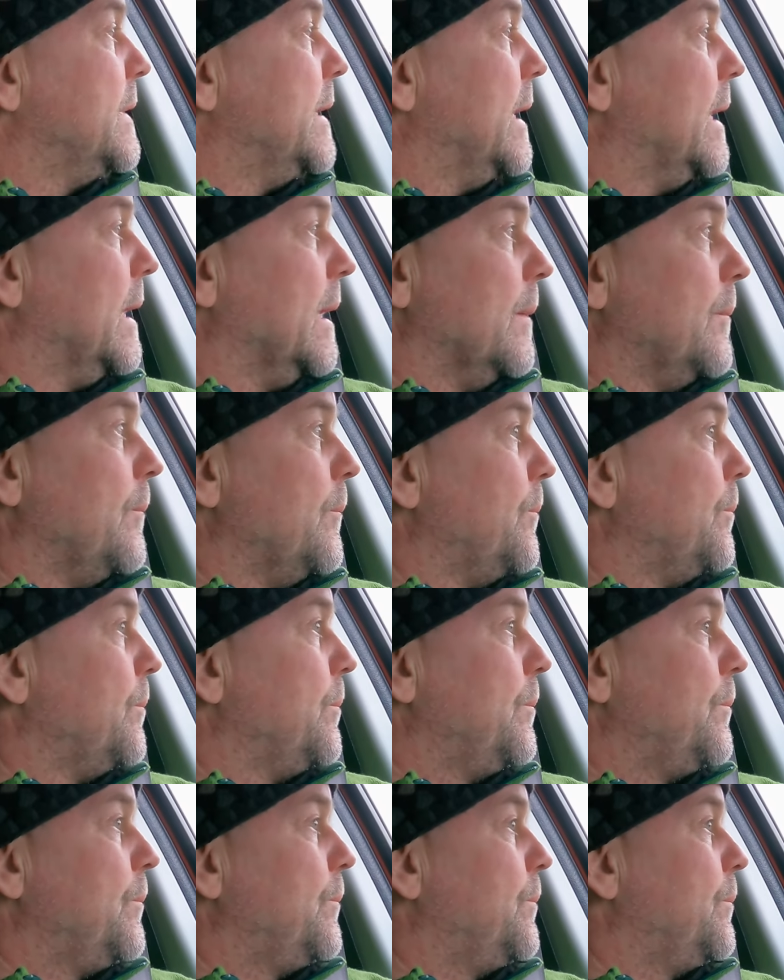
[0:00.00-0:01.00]
yeah,
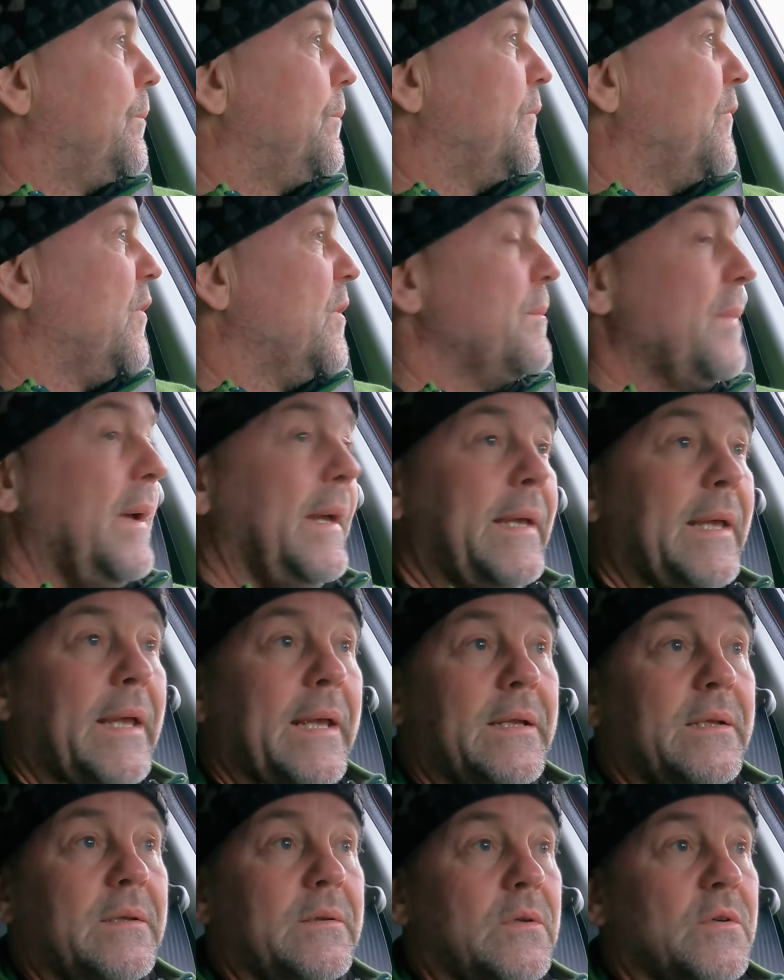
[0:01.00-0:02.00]
we're
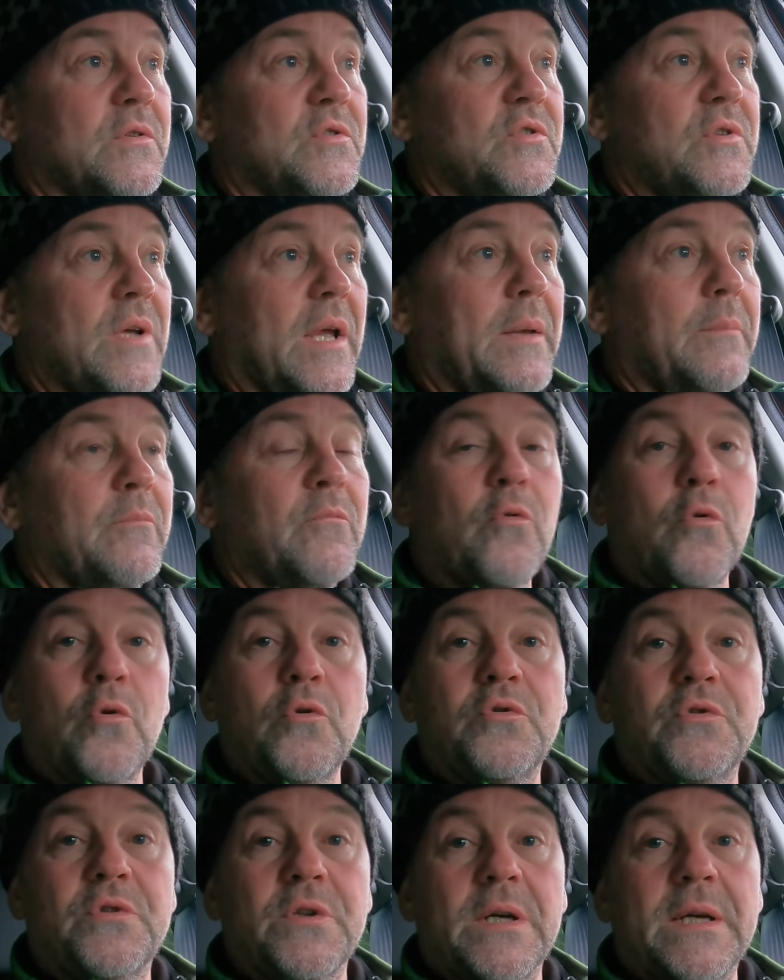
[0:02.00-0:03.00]
making the same
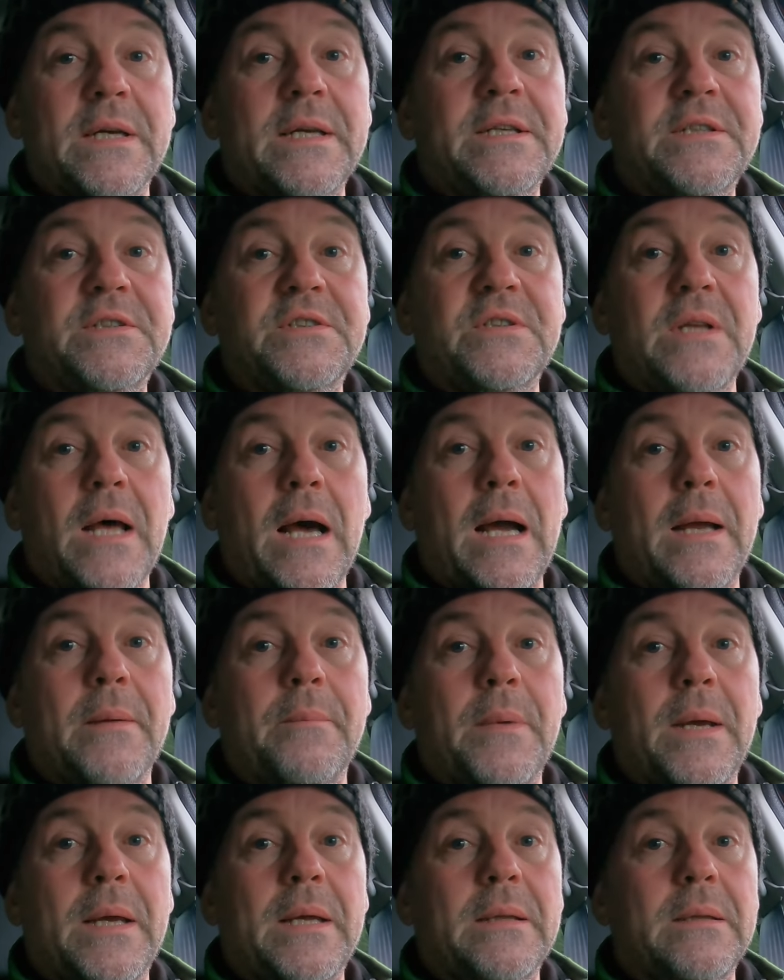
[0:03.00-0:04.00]
route each
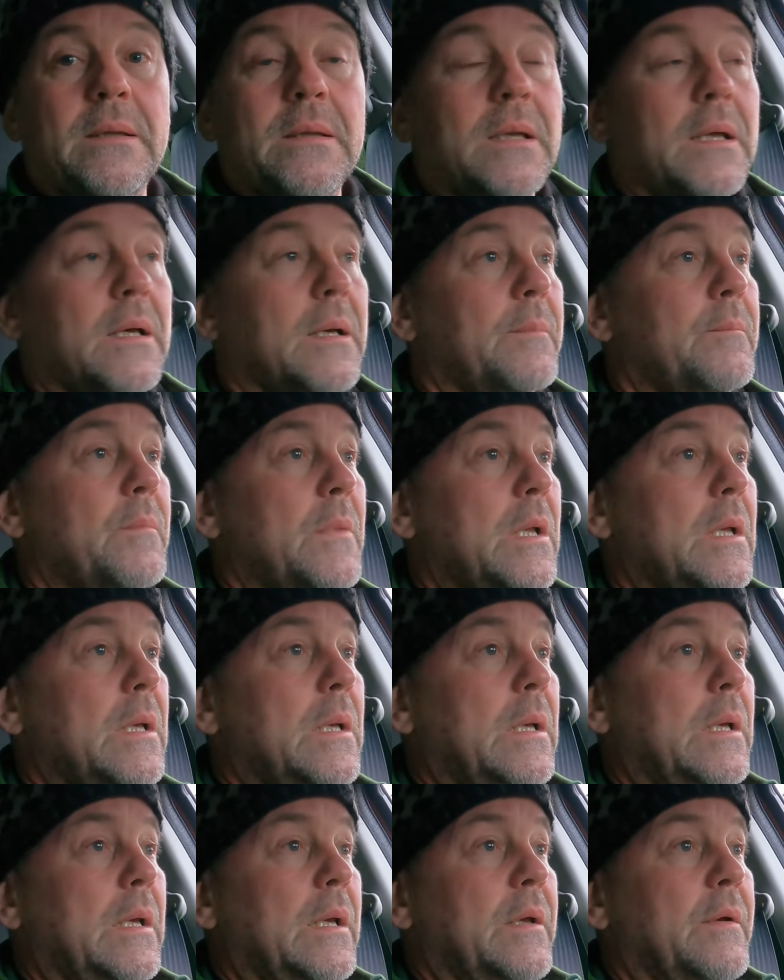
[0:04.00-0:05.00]
time, and
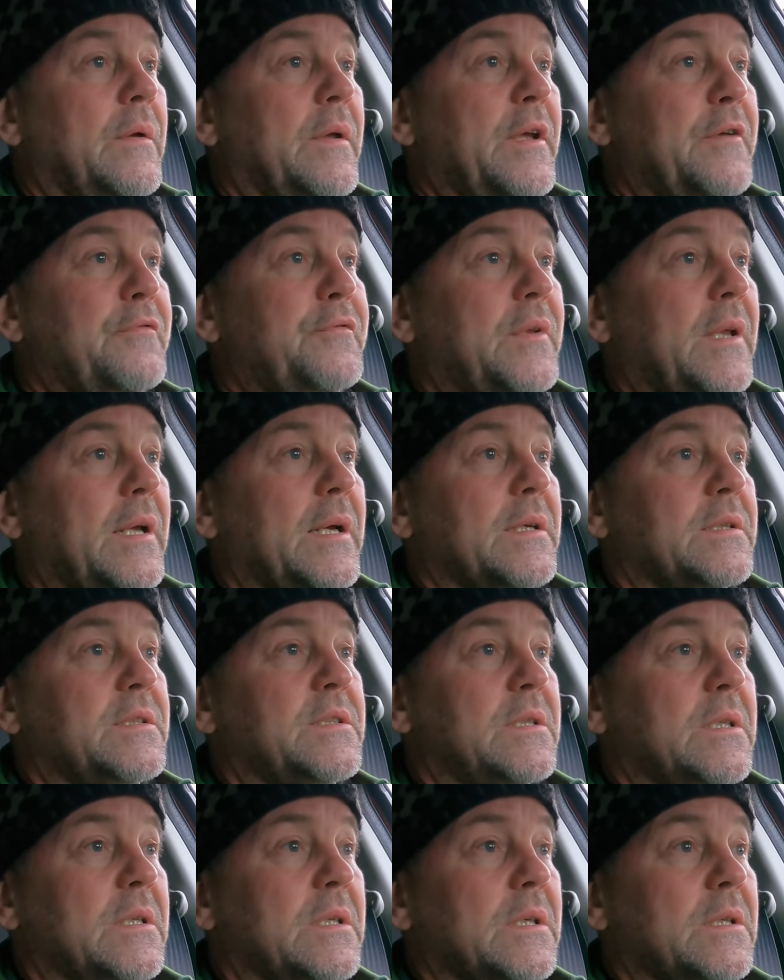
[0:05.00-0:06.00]
if
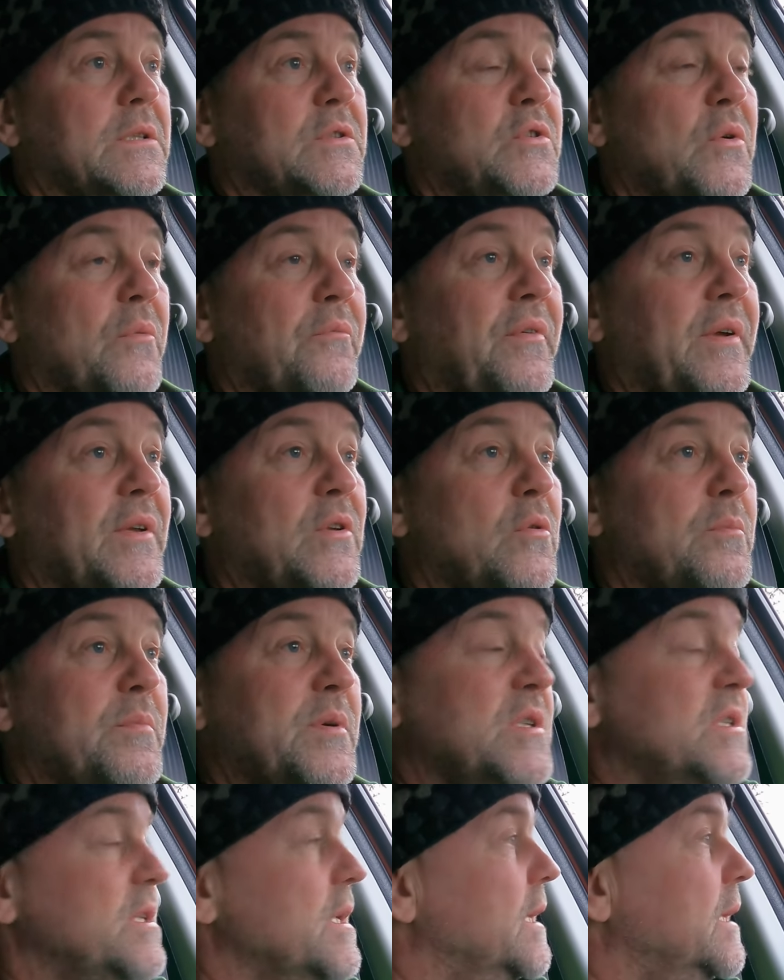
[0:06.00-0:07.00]
there's something to be
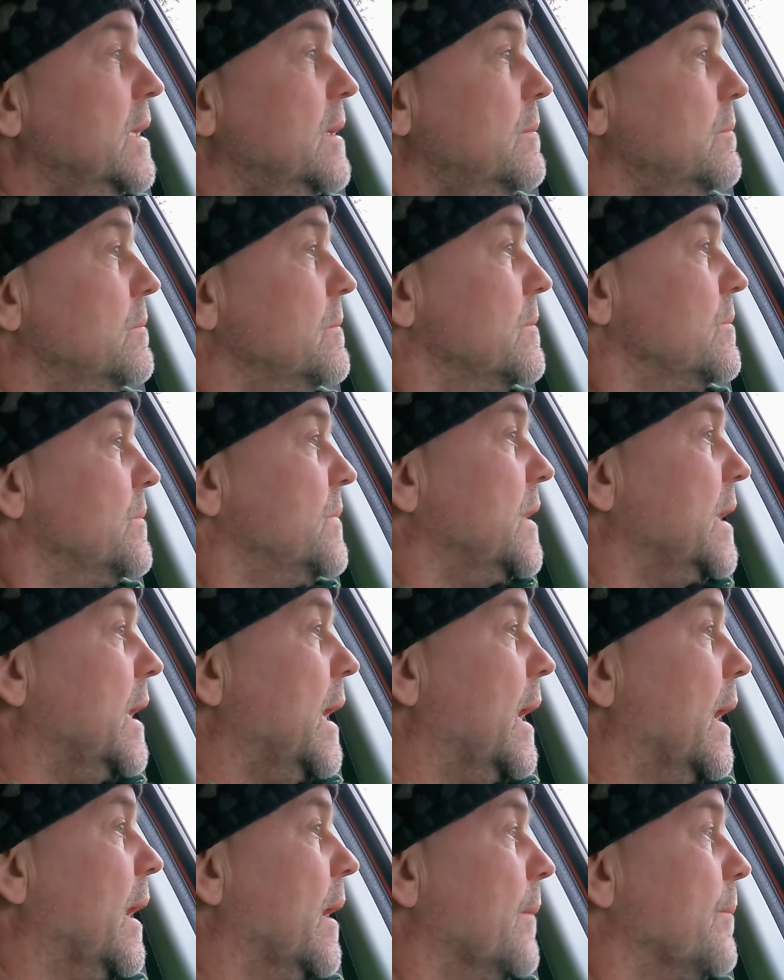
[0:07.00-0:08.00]
seen,
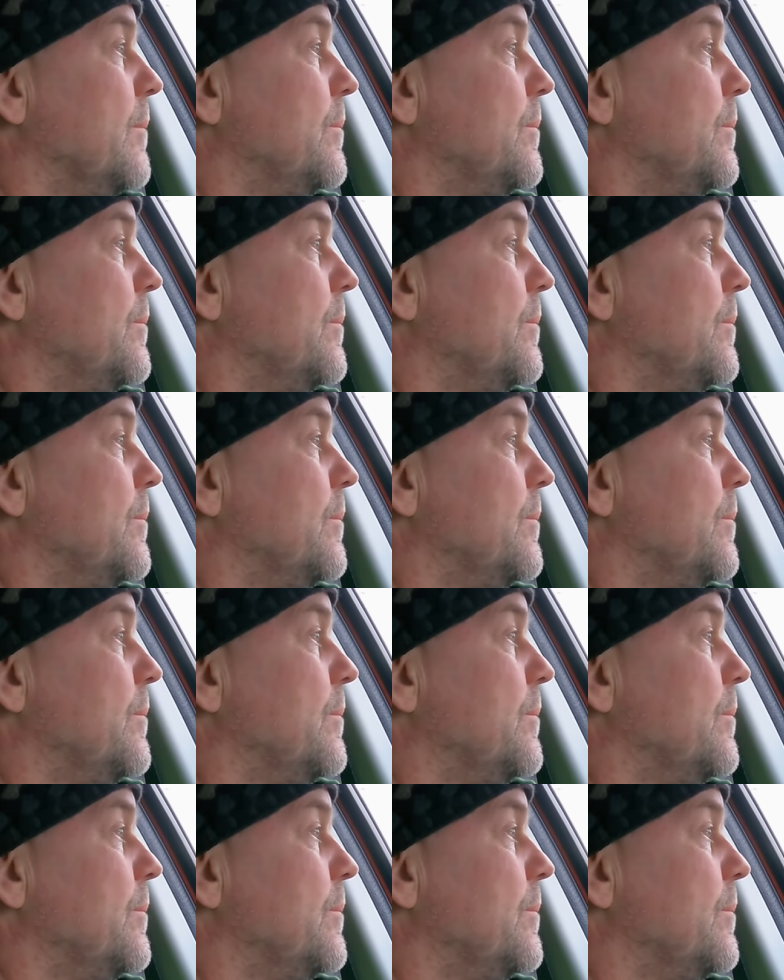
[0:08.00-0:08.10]
yeah,